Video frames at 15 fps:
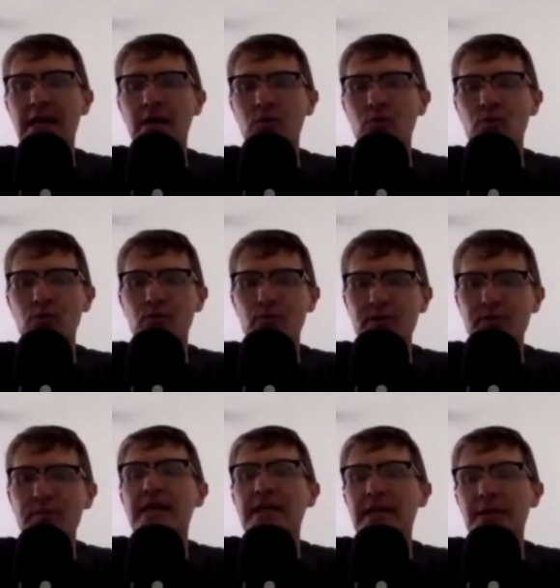Uh, we'll
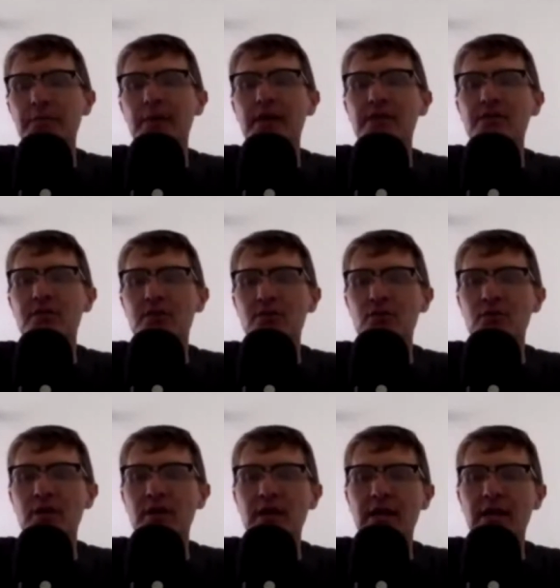respond and get back to
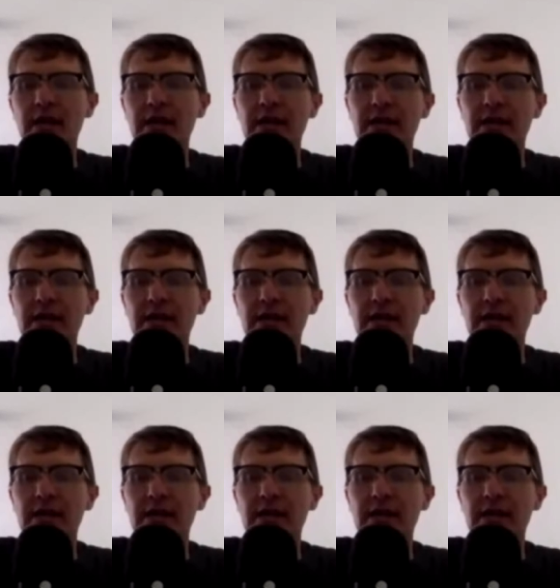you.